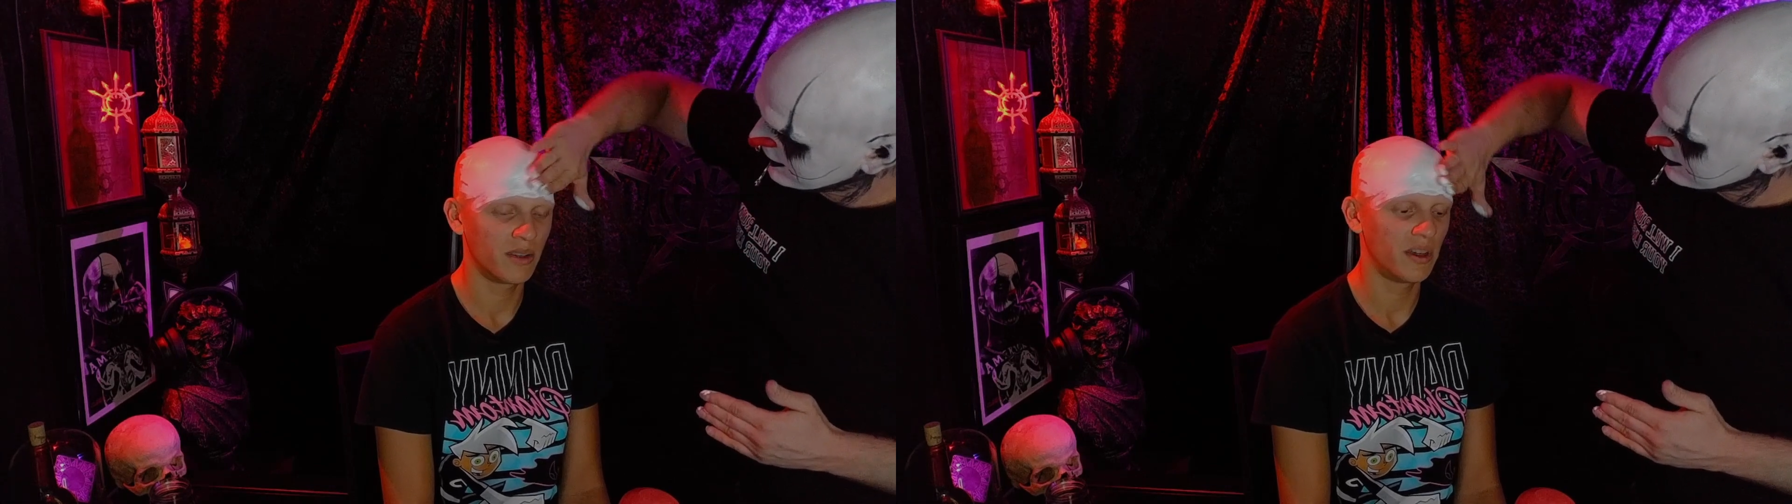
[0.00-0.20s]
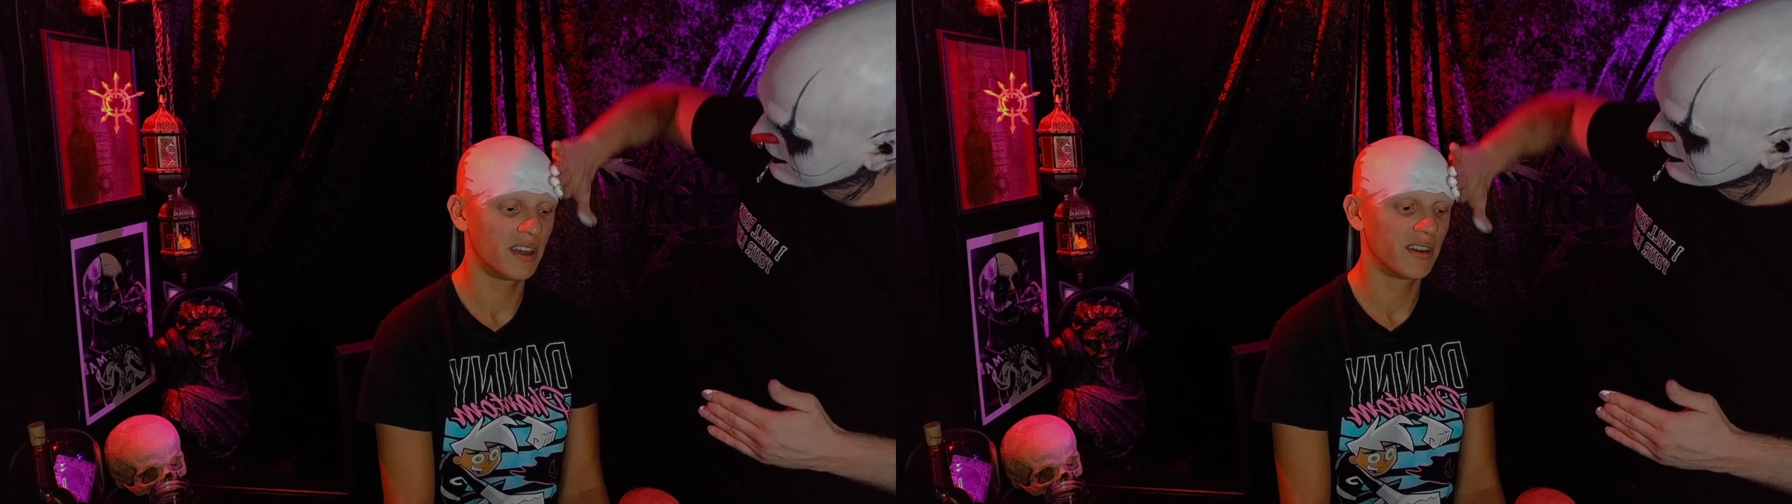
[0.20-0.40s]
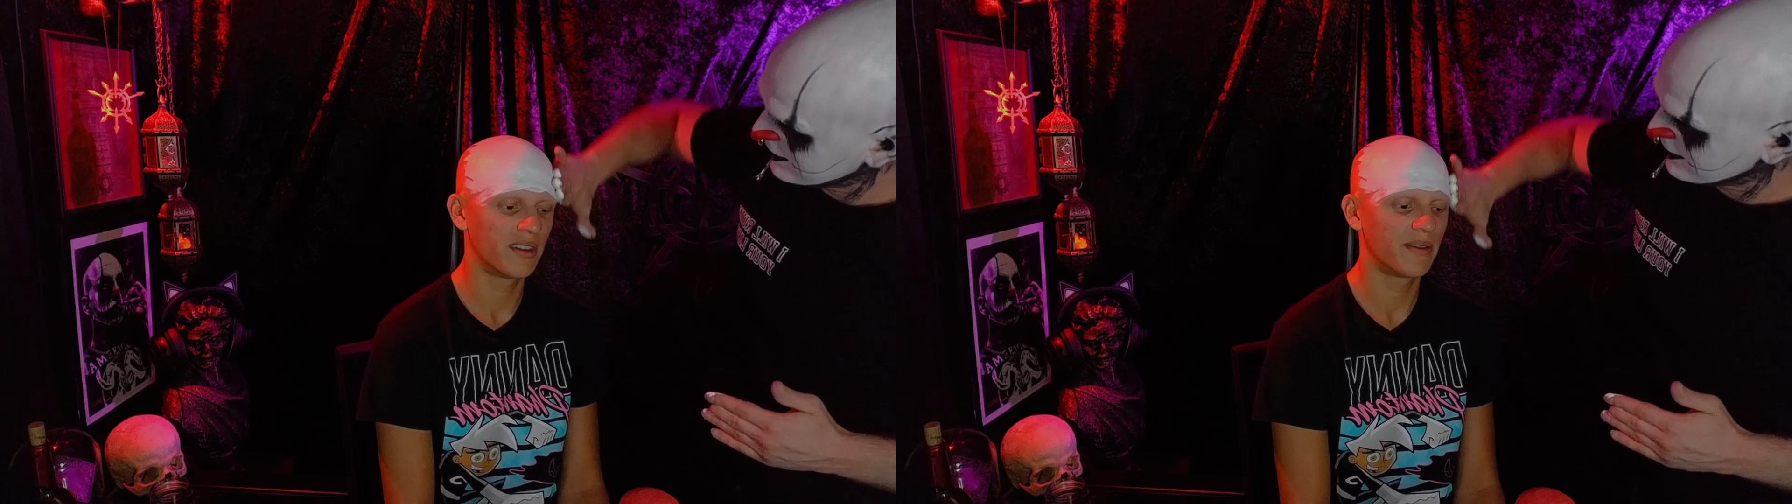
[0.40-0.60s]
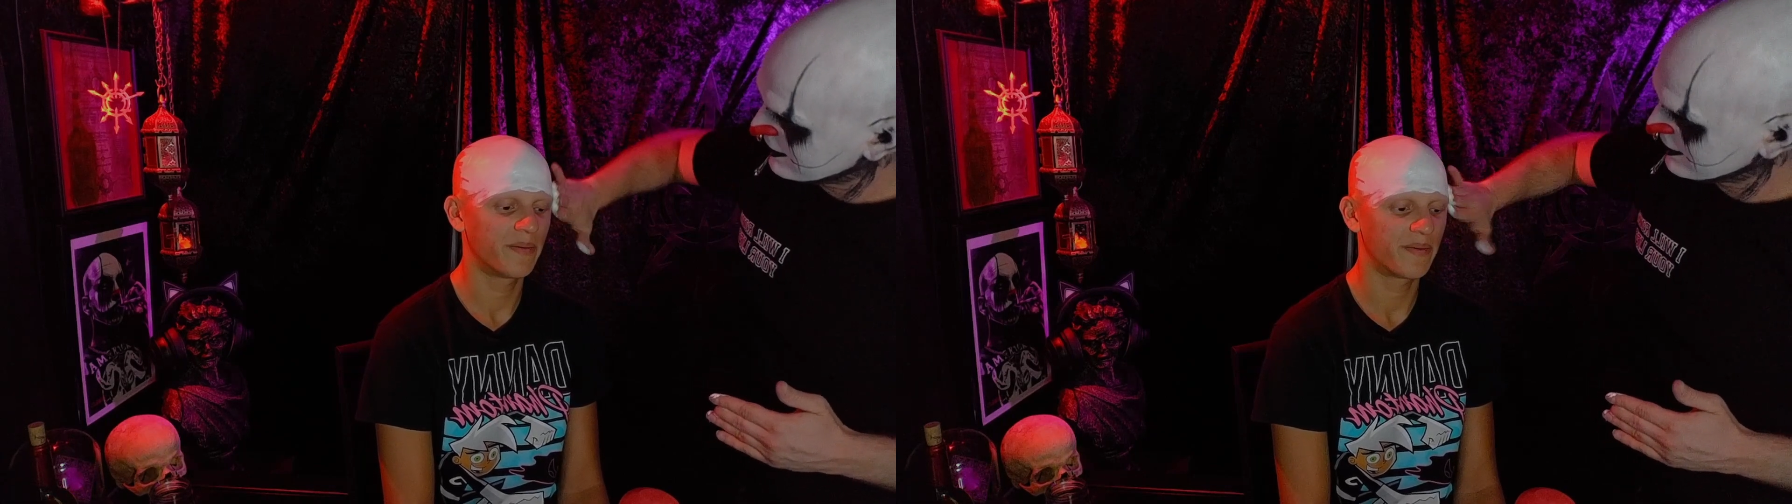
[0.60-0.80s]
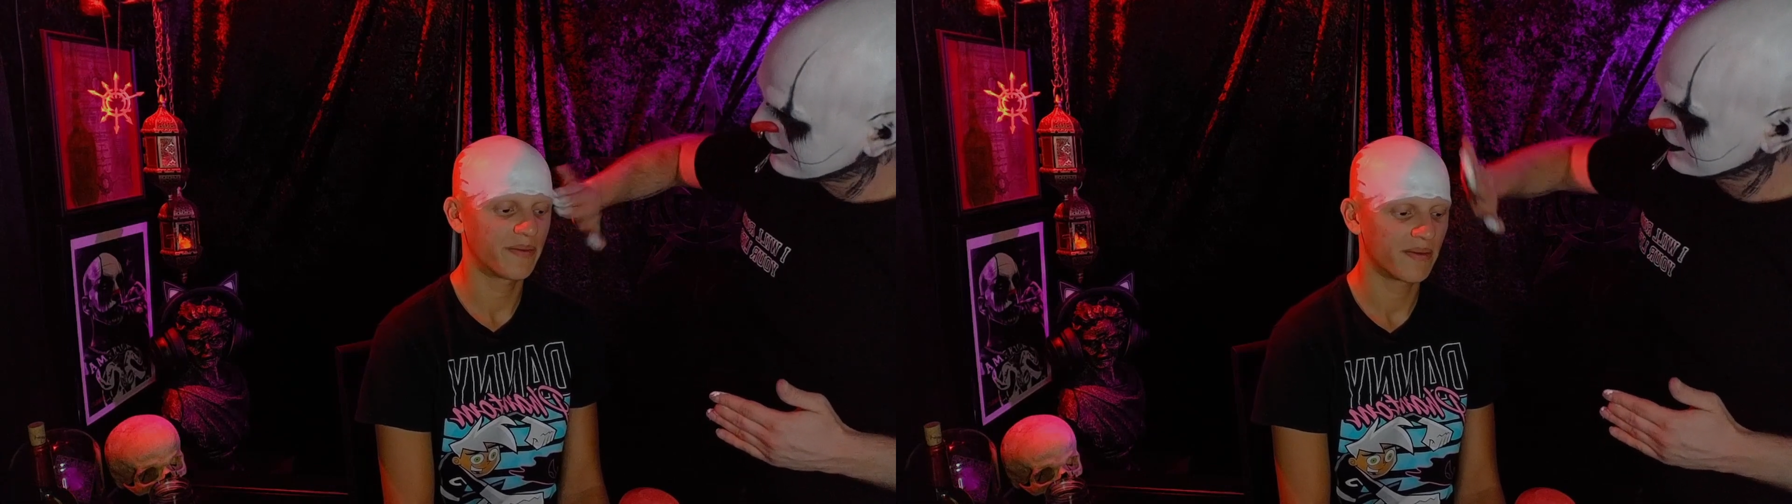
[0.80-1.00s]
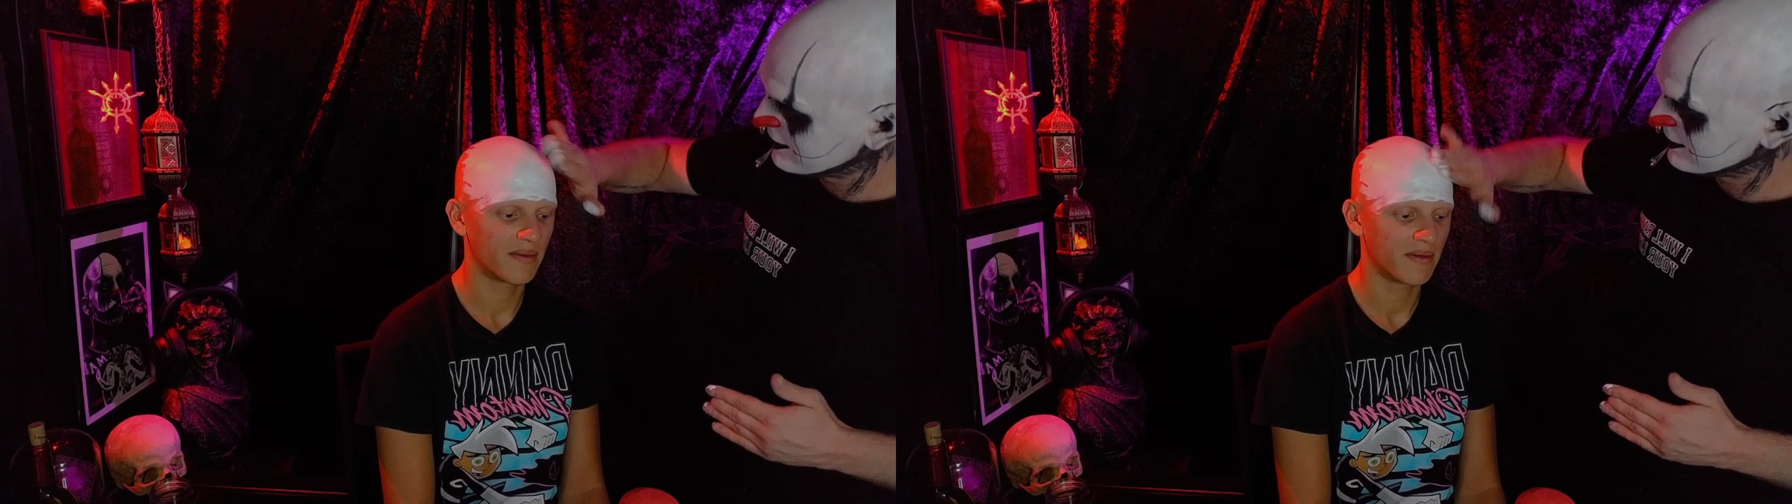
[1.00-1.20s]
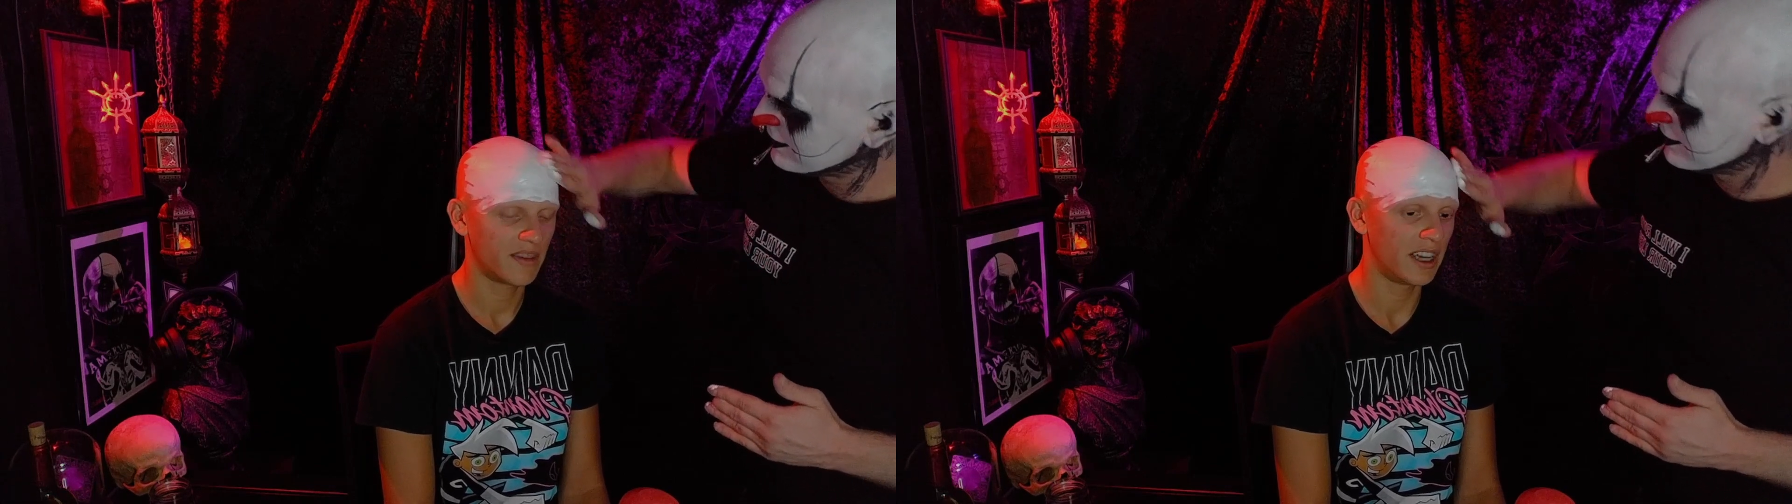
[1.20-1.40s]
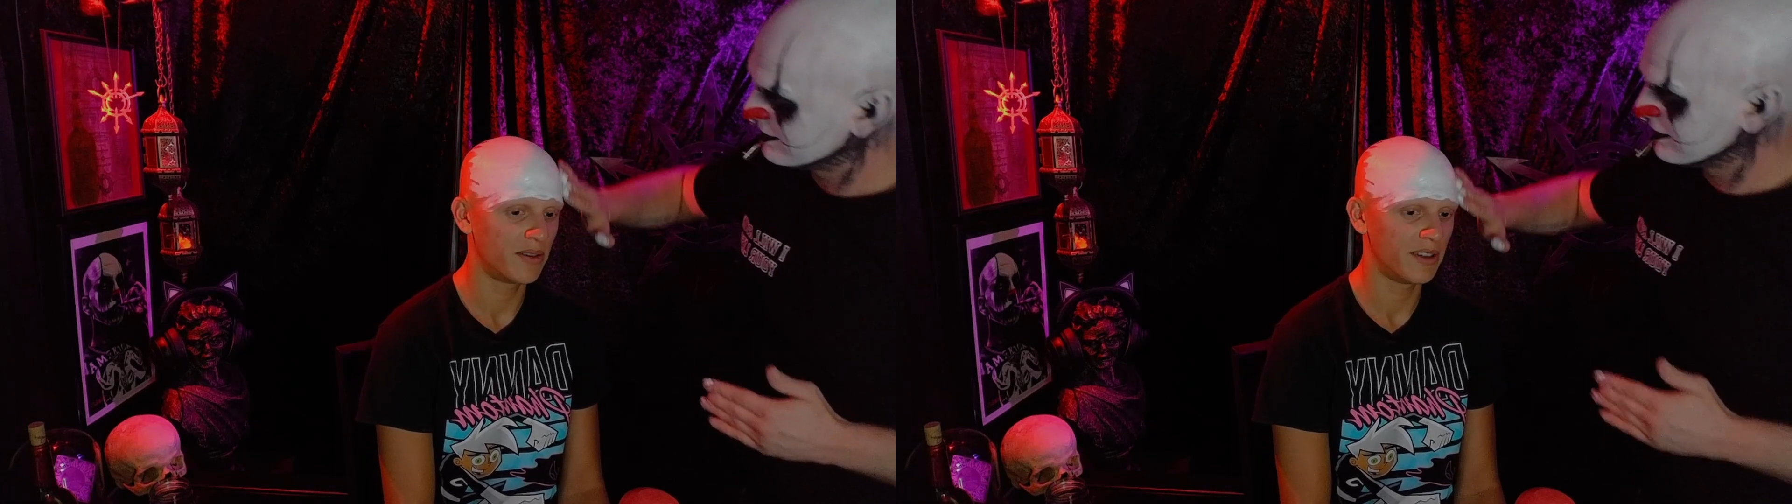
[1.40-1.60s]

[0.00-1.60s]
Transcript: band, thankfully.